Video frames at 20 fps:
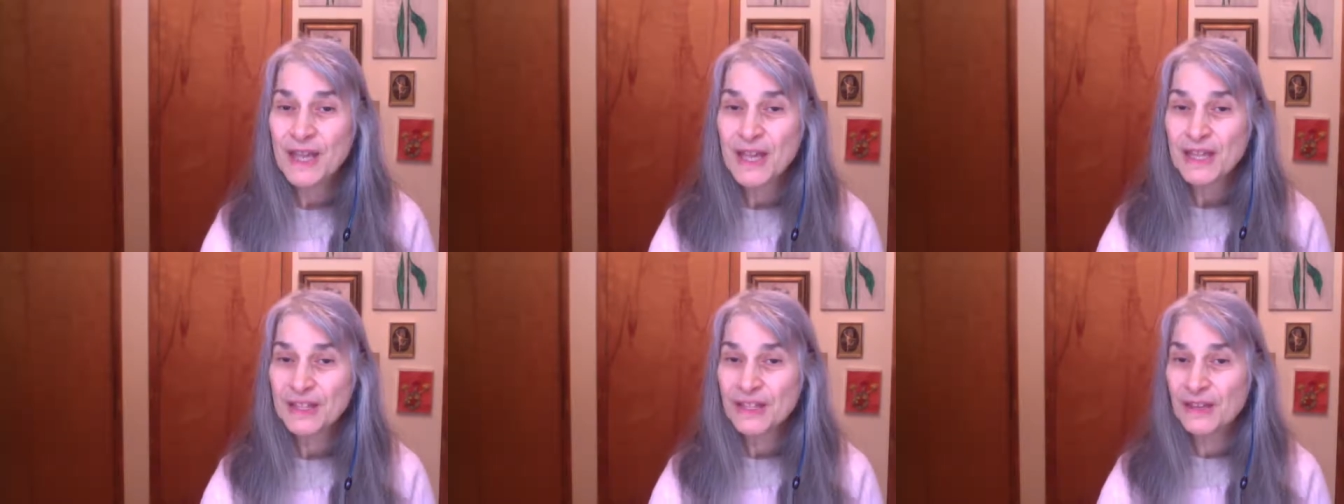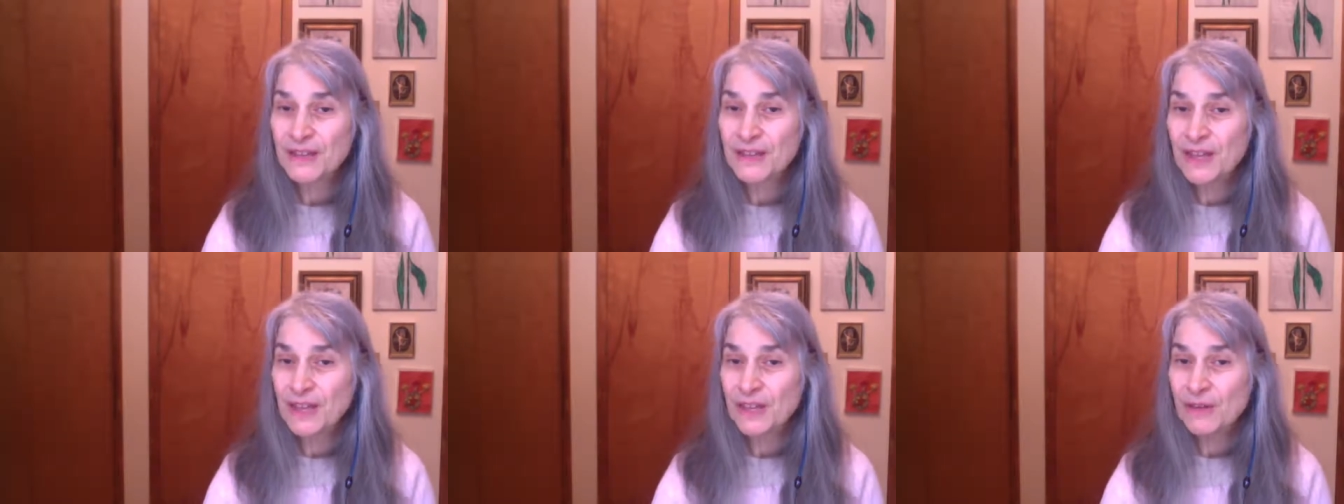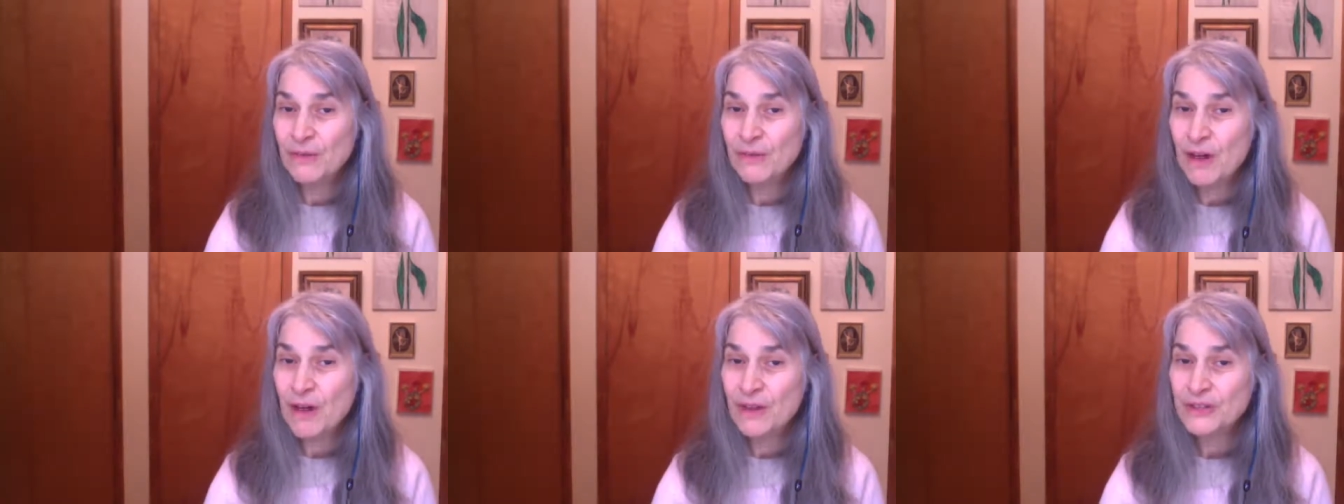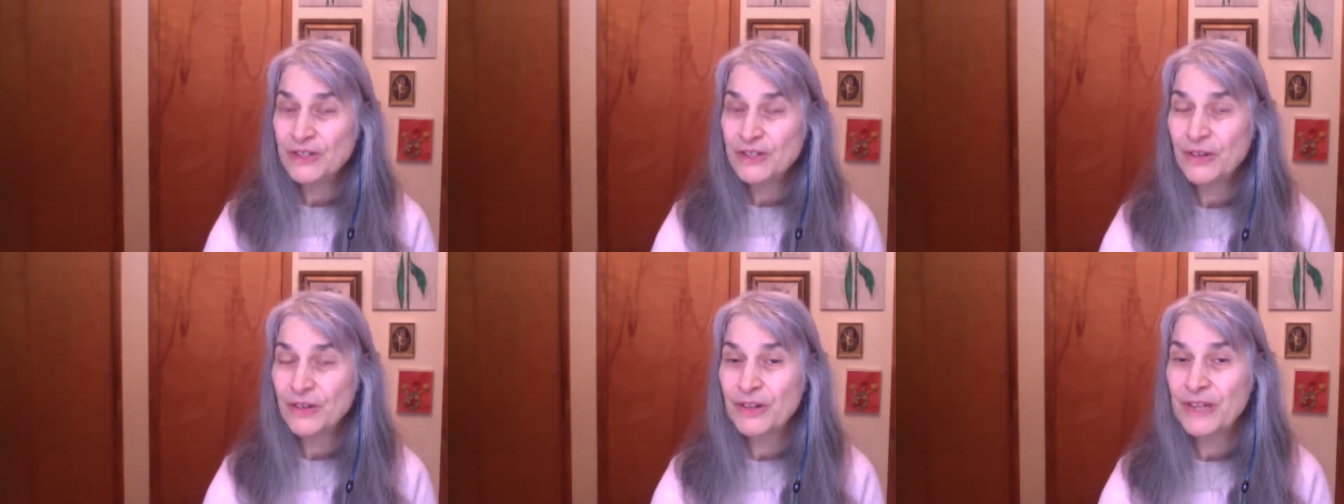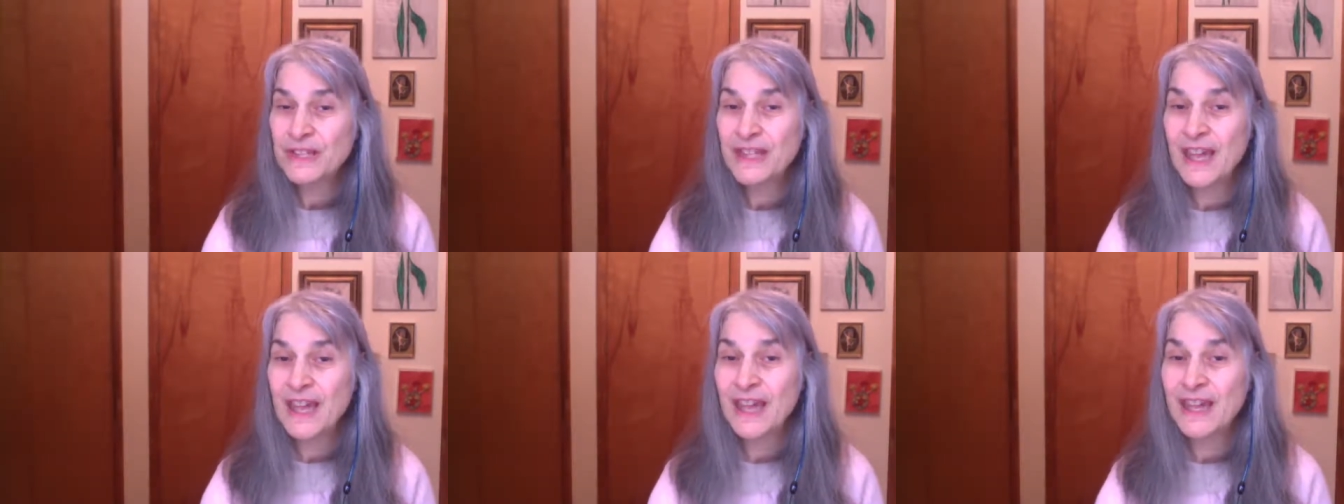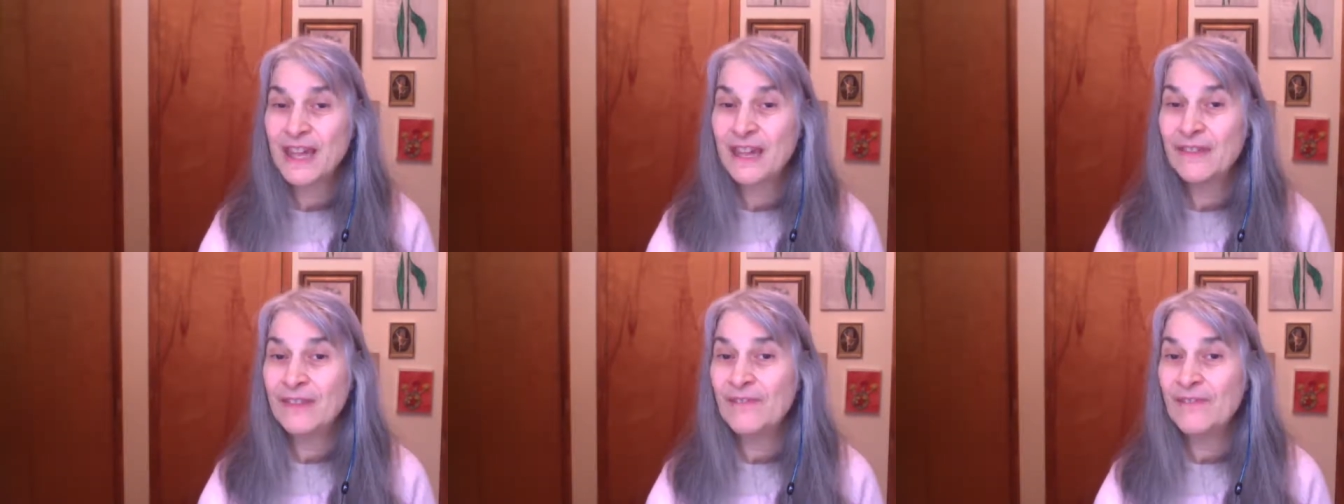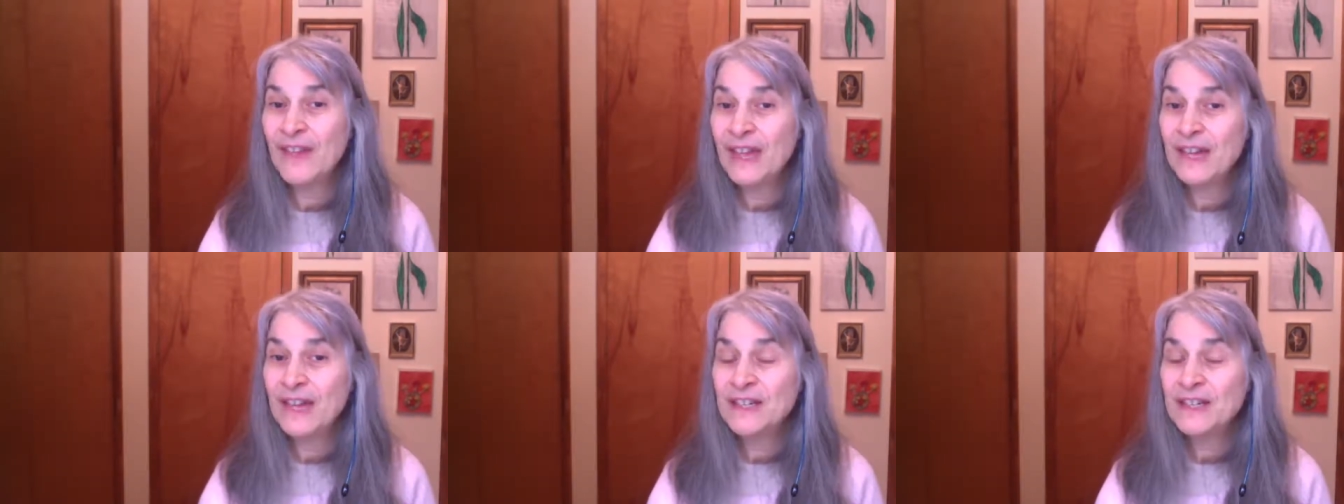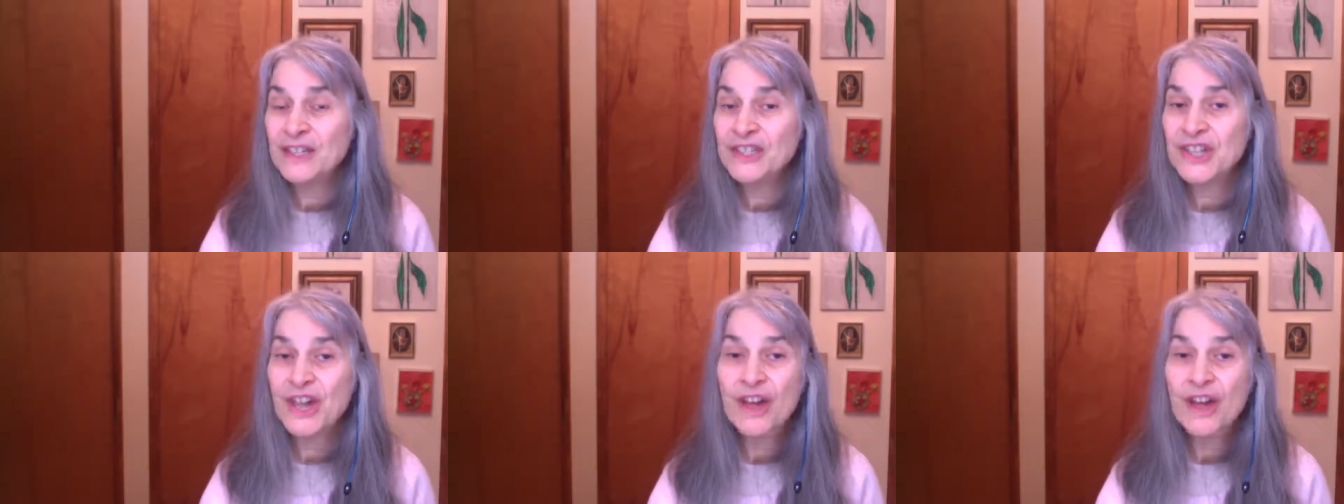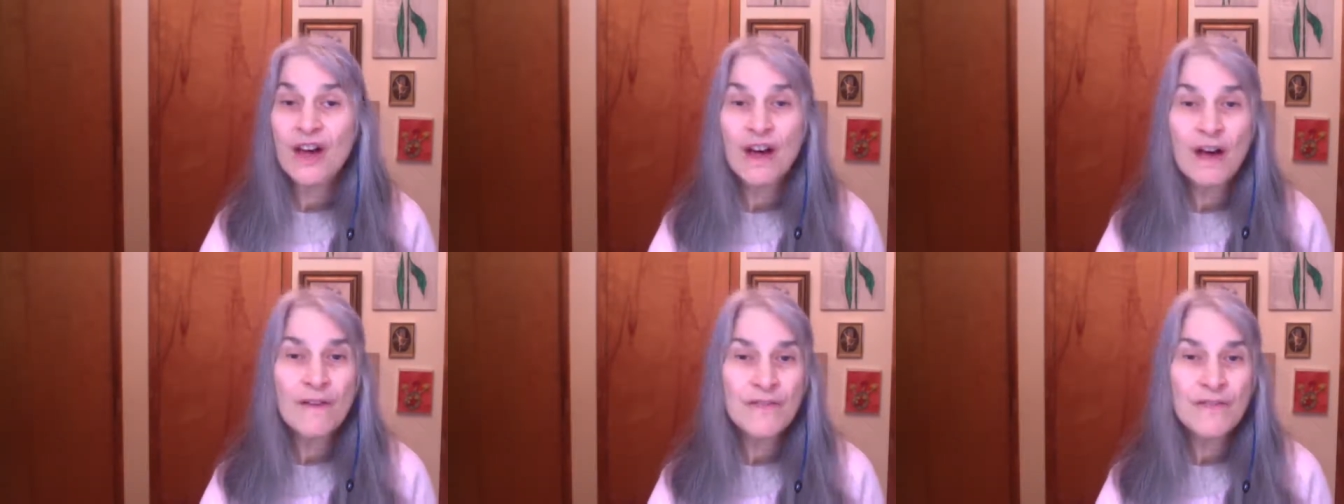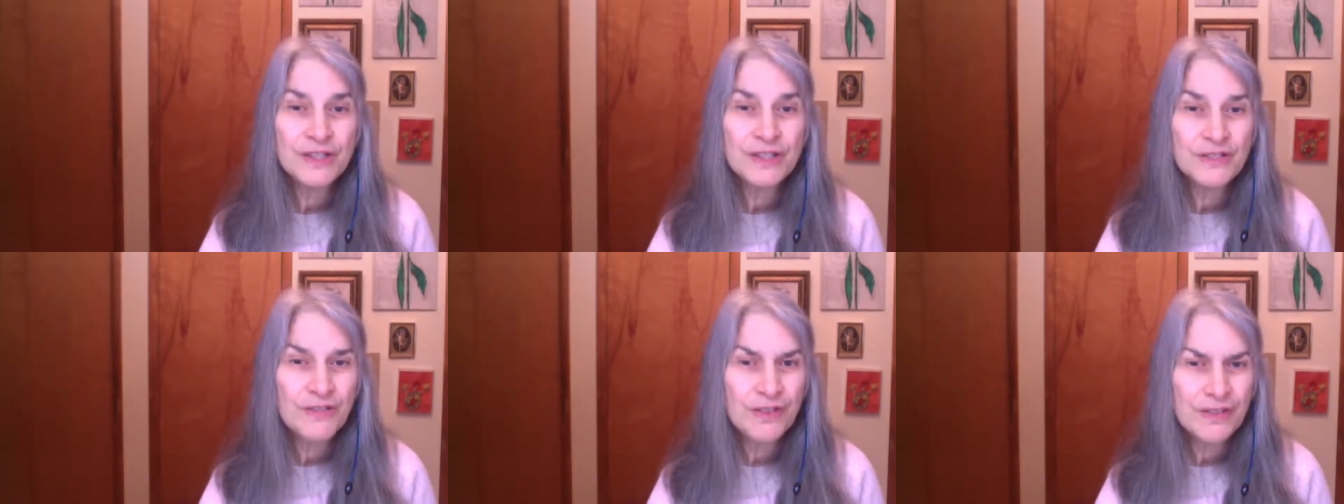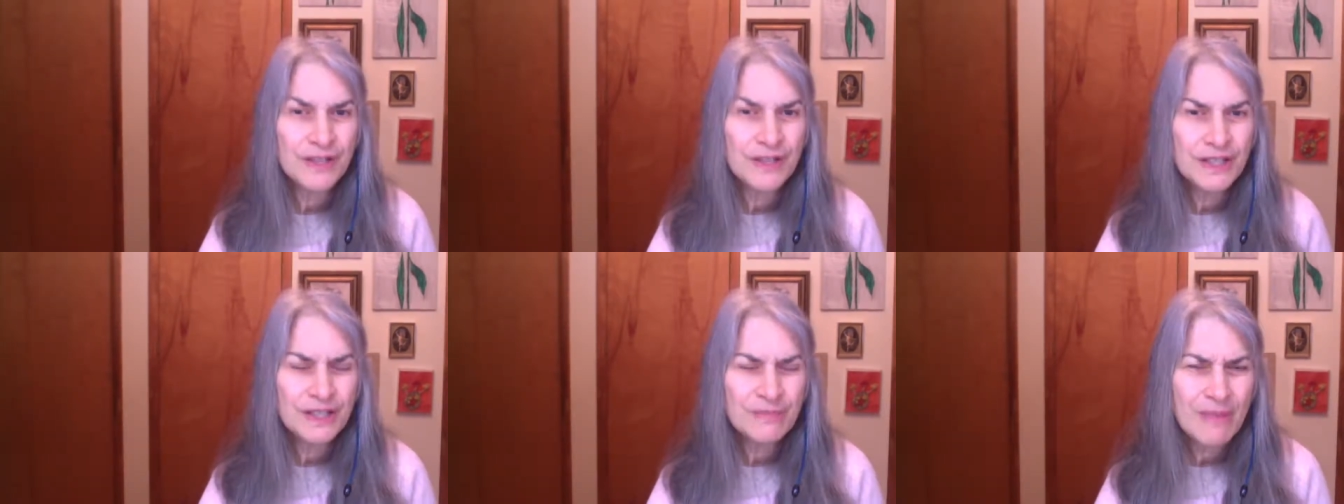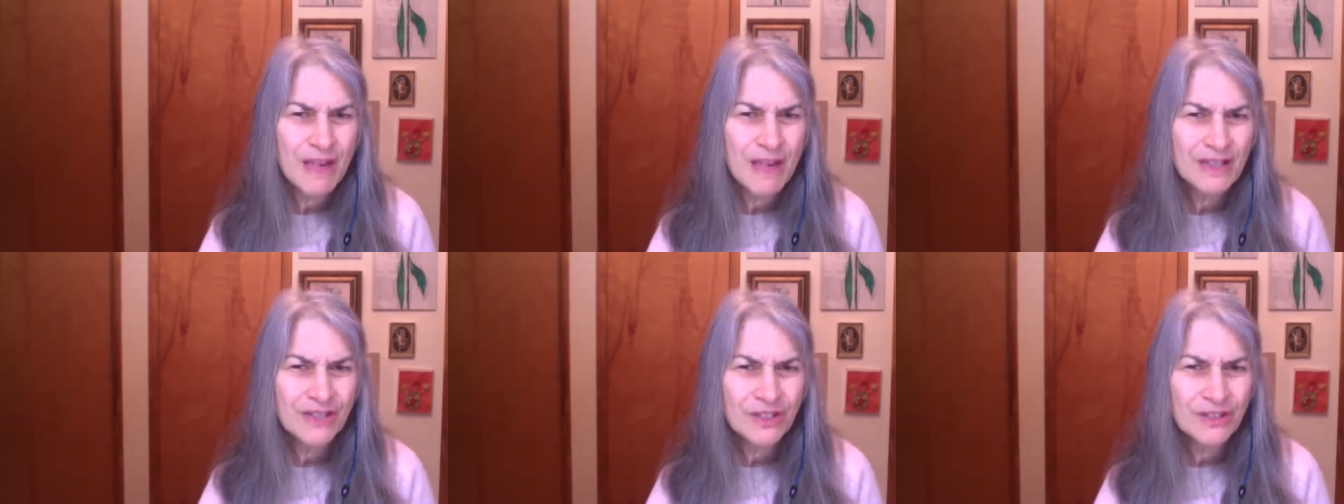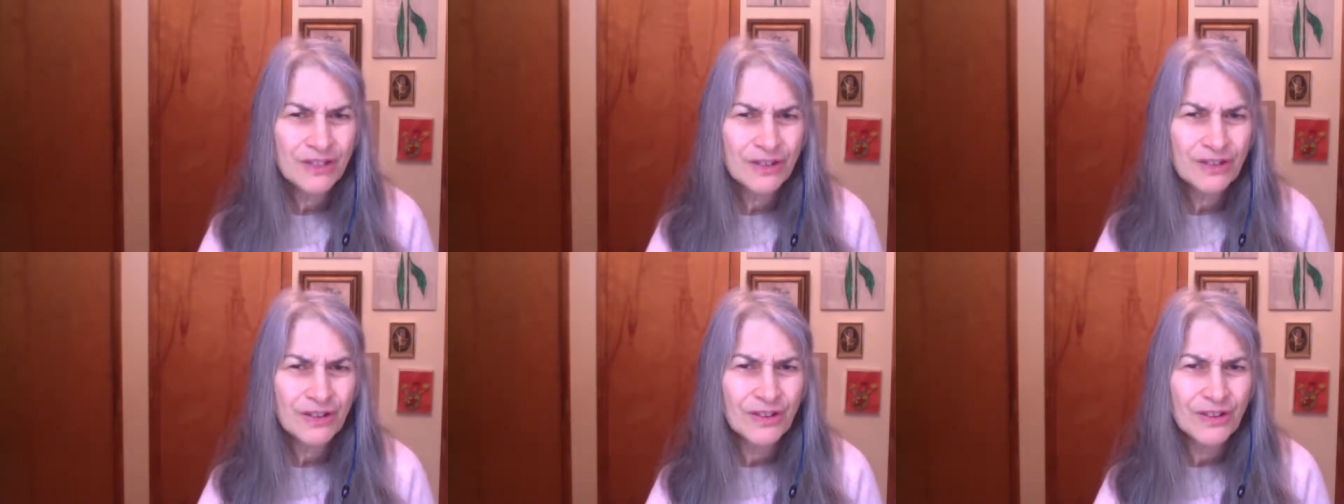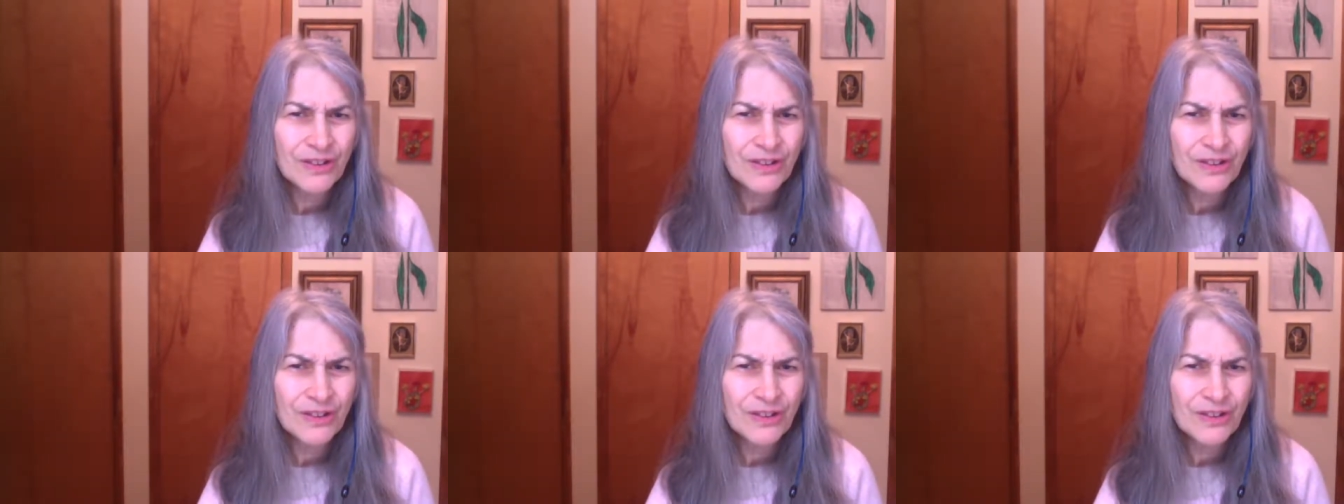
so that you also can take advantage of this very special